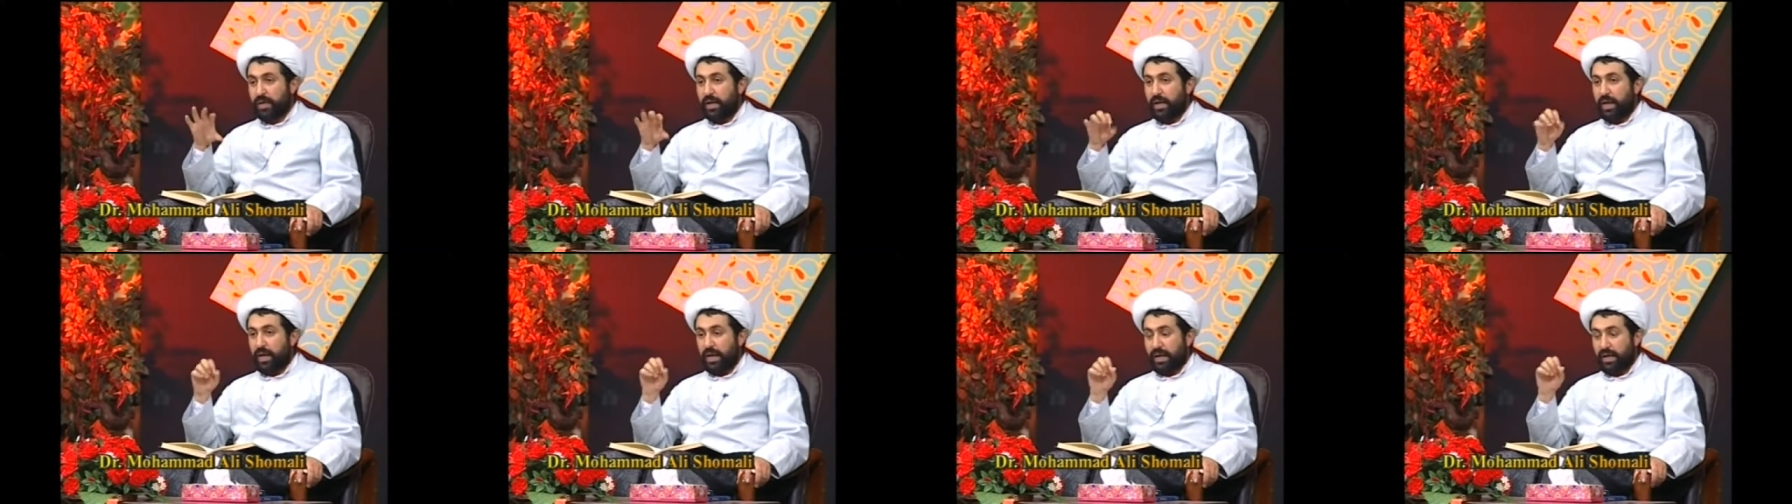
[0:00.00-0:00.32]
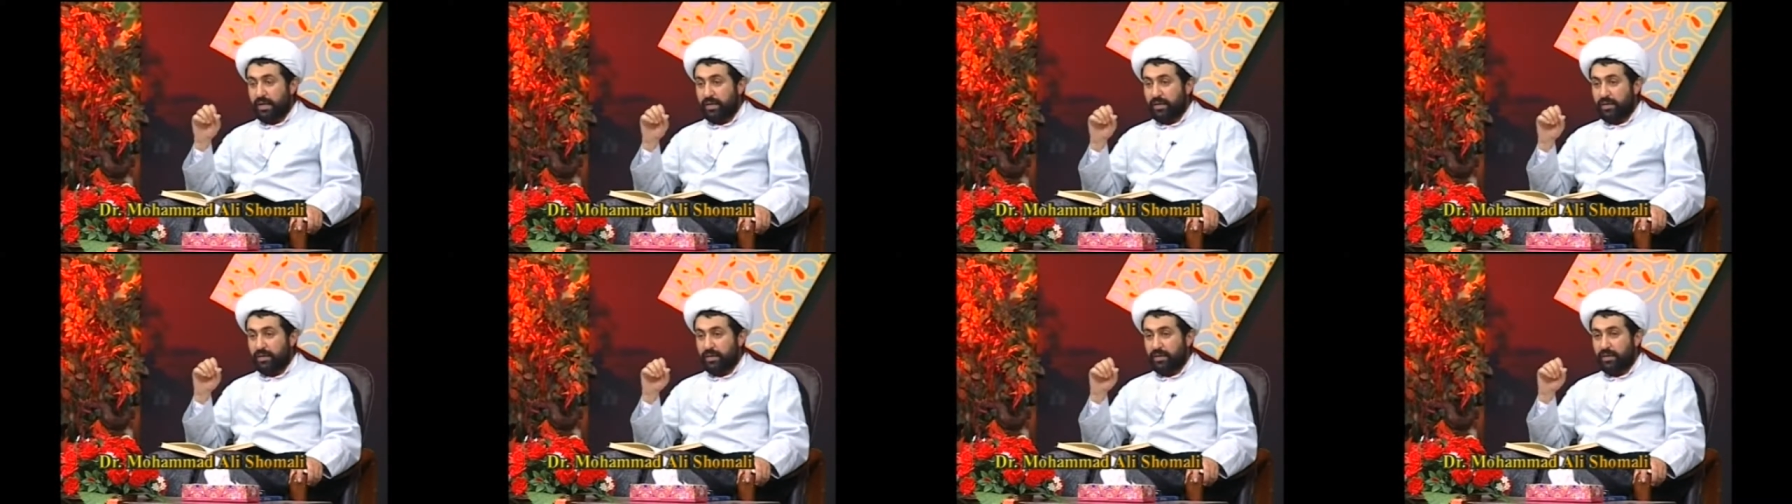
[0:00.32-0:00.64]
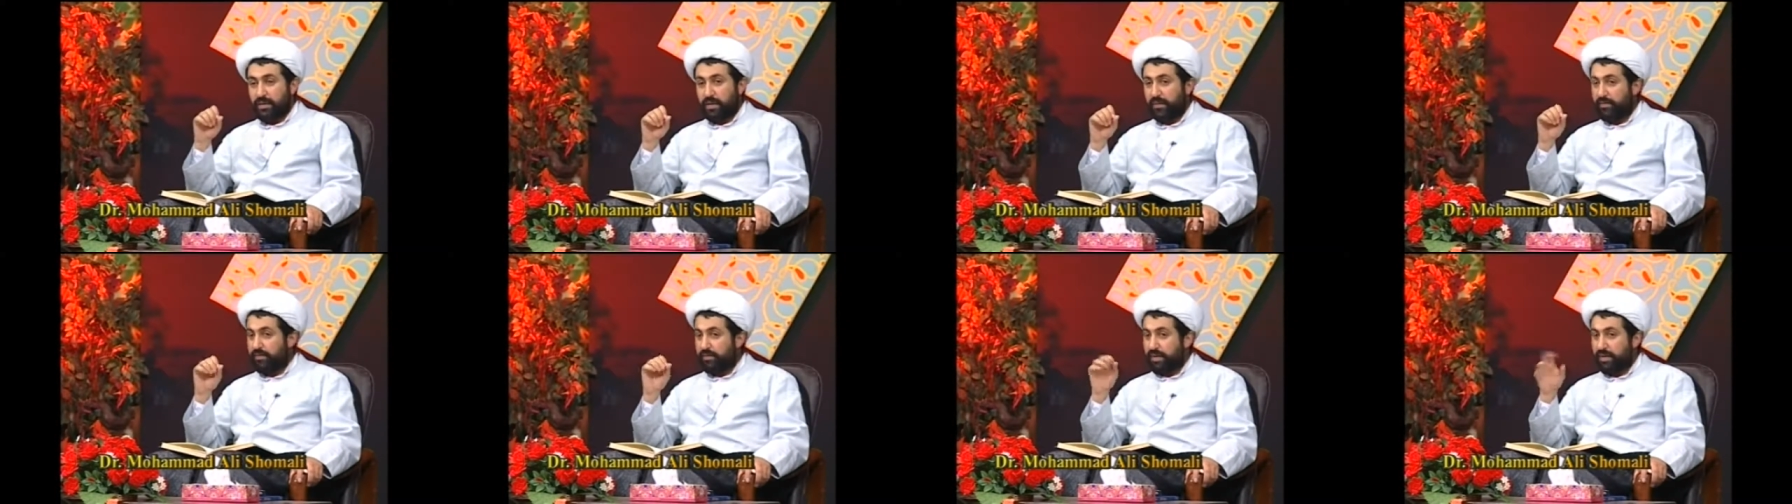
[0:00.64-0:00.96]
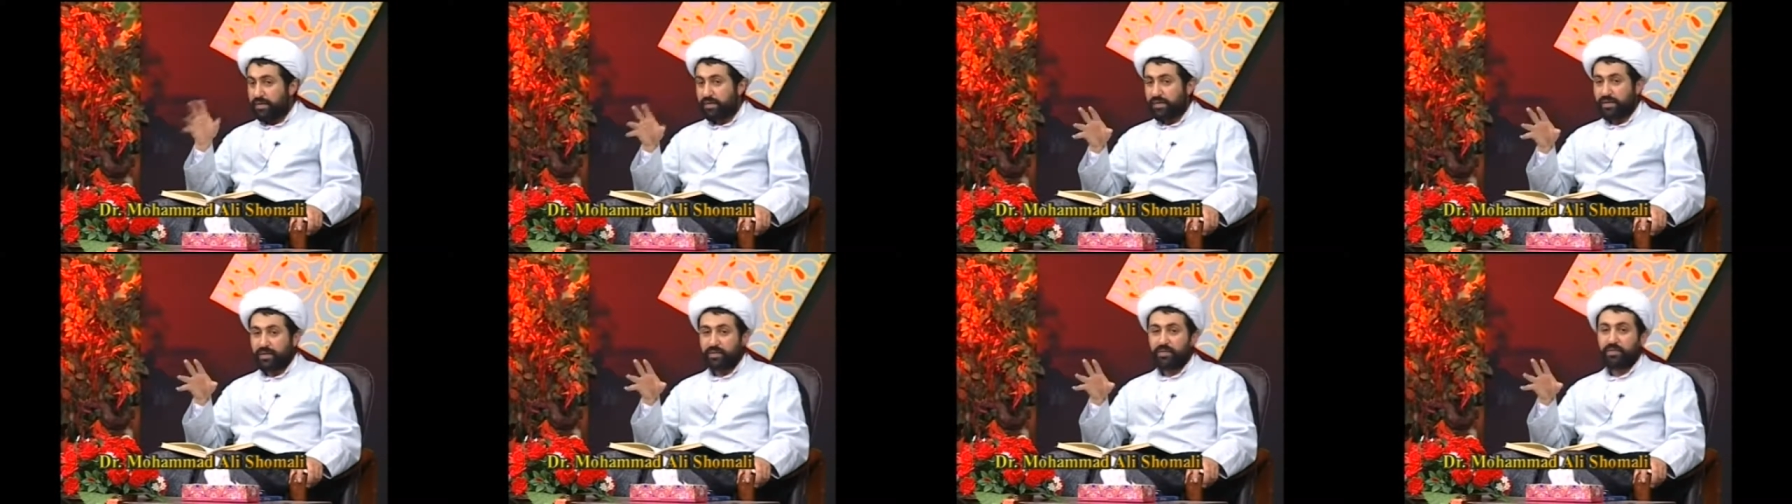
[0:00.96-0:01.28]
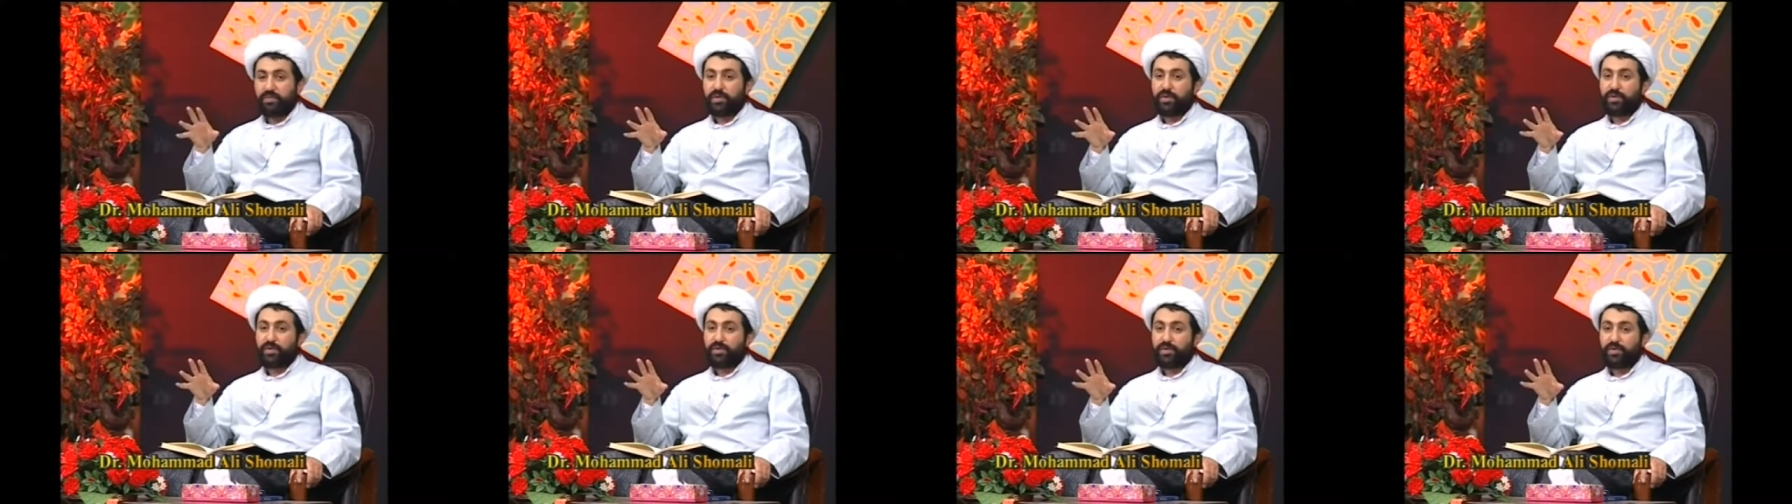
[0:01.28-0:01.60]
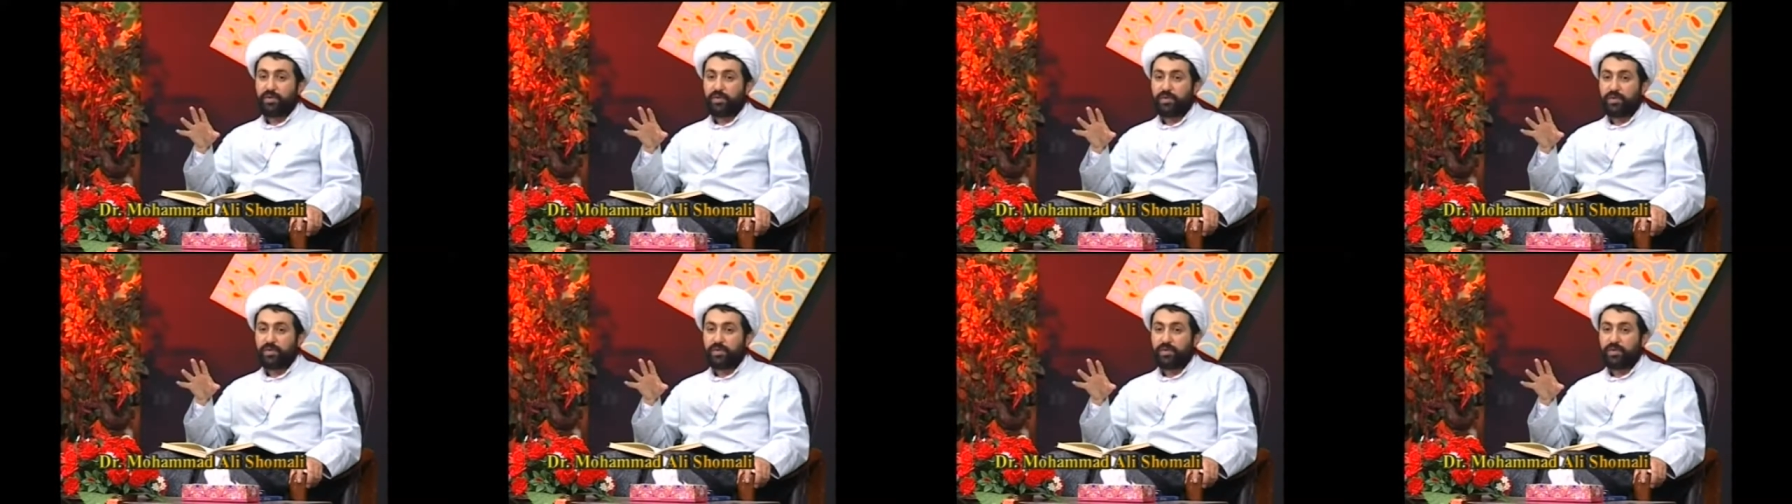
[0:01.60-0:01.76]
and the Western view.